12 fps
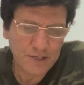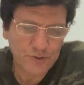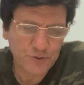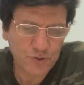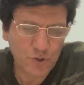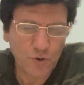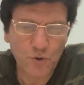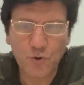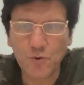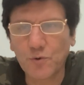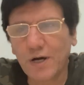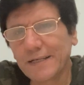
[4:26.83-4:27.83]

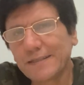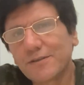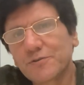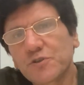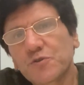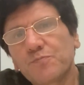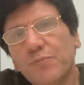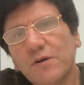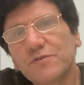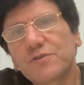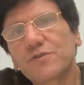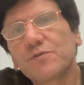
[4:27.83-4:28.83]
So, and it is
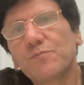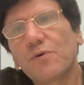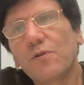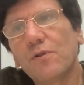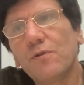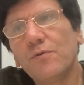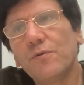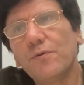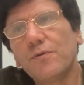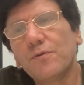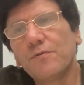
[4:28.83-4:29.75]
responsible